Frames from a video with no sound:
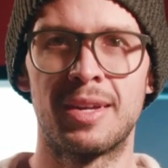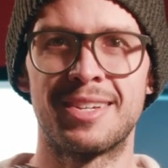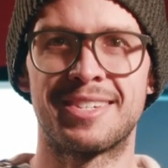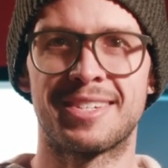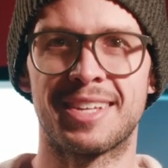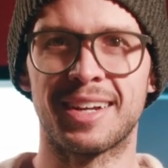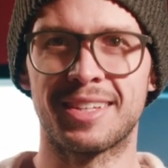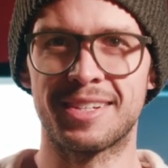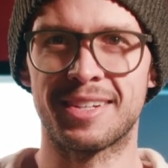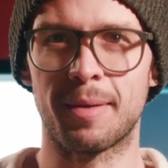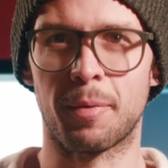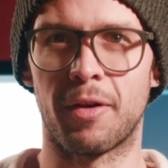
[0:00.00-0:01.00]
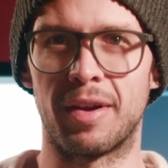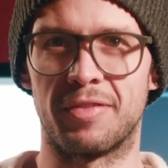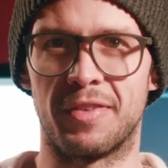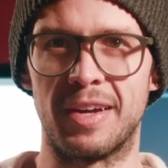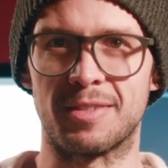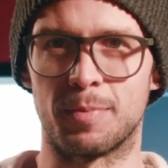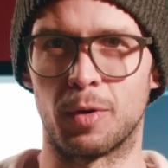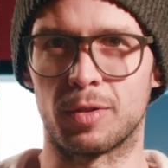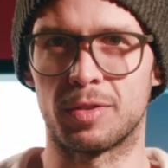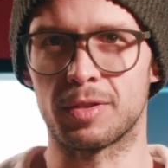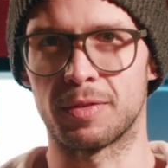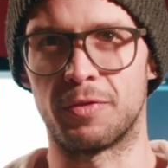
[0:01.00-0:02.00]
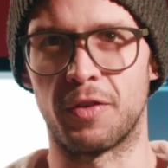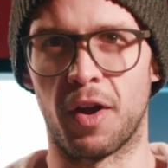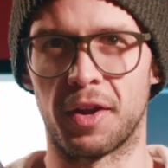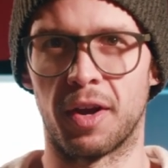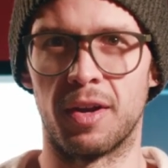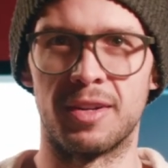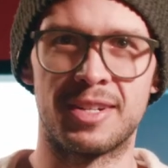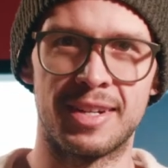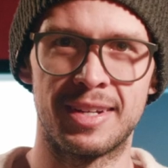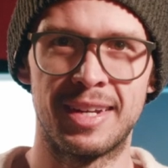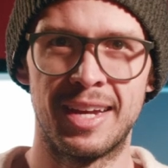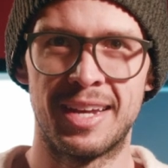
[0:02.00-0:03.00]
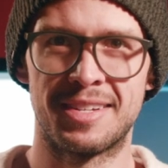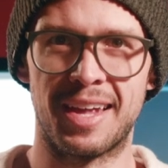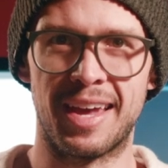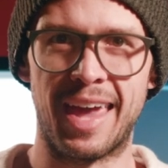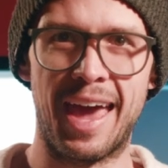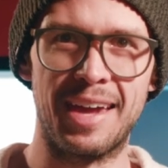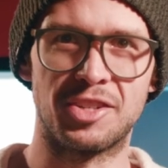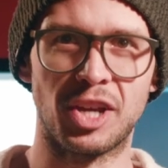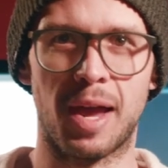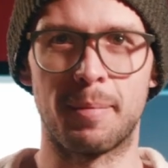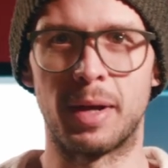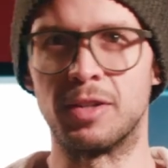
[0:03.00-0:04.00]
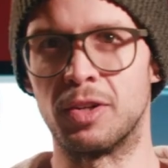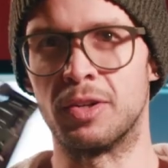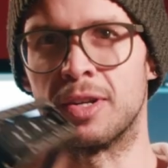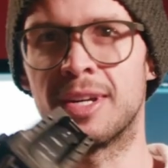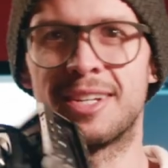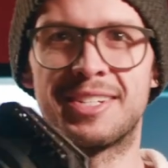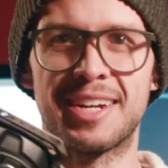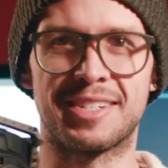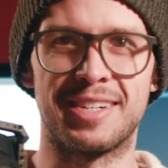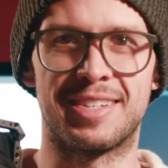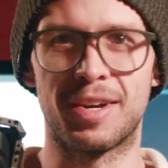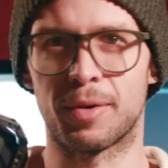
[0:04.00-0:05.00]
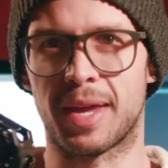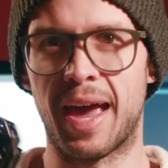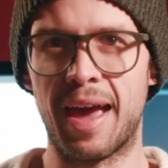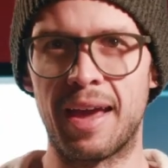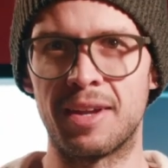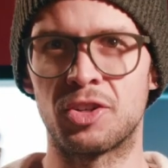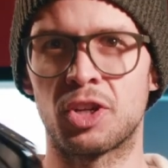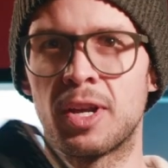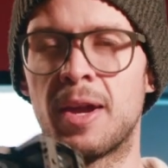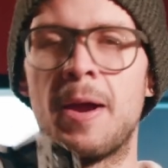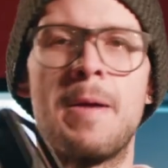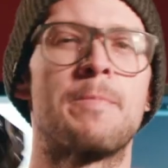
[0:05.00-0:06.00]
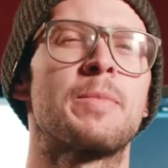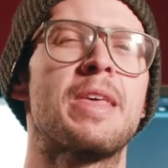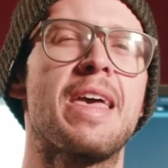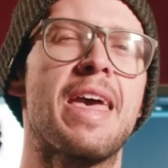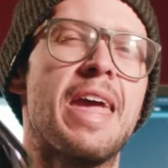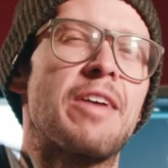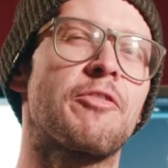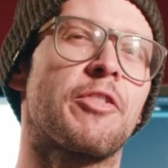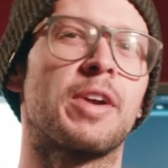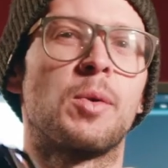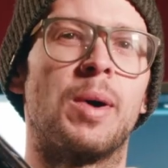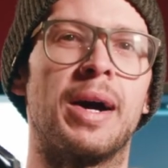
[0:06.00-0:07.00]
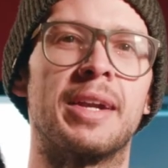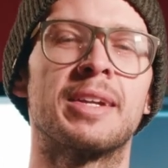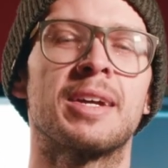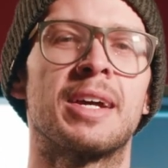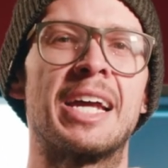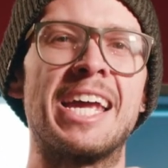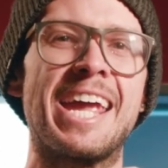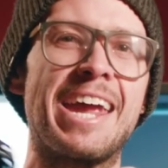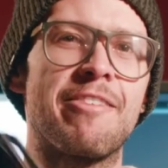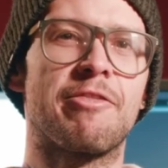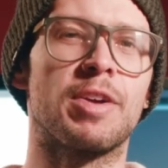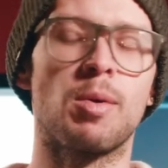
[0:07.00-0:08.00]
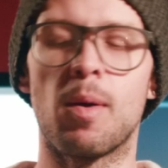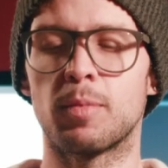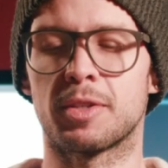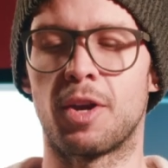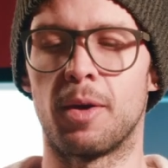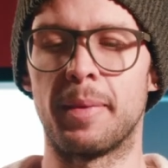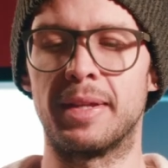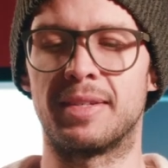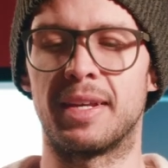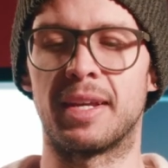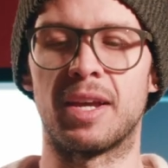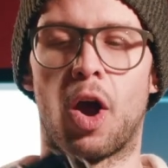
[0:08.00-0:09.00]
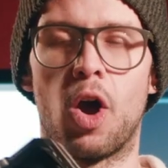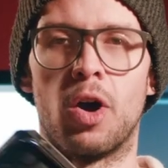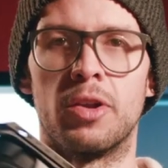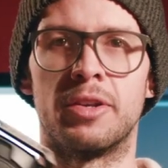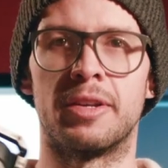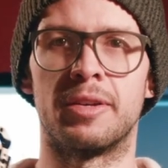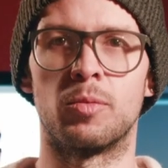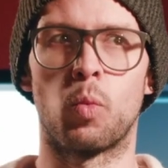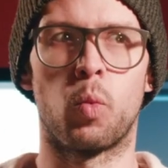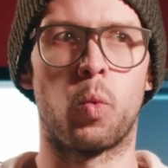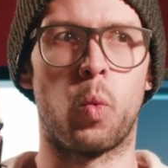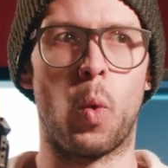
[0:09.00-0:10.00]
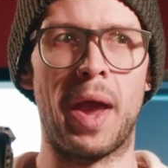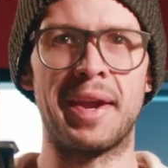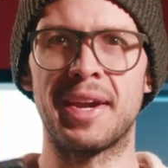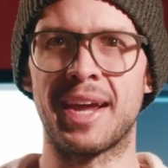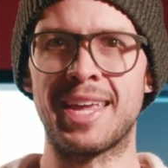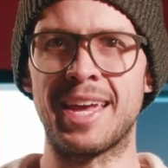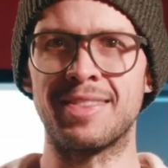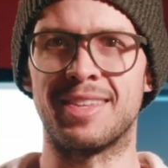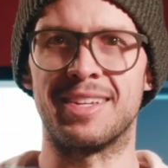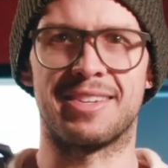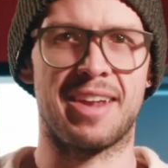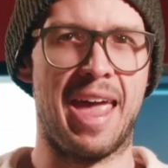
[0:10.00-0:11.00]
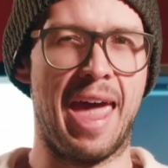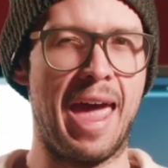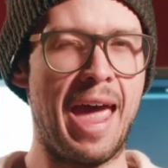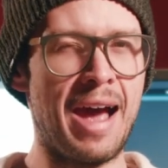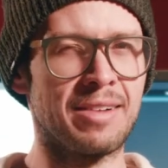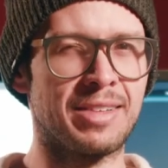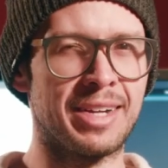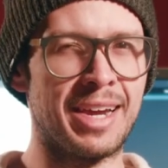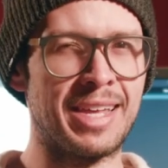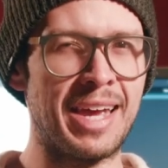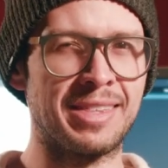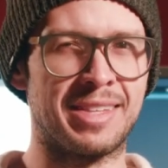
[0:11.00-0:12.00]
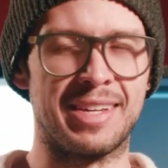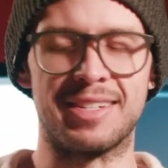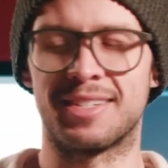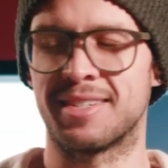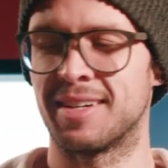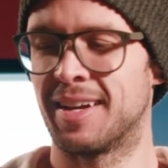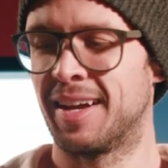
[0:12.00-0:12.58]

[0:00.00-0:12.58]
Stuck this up around Facebook, took some photos saying, hey, check out my new sexy Tilta cage. Everyone was commenting on where did I get this? How did I get this?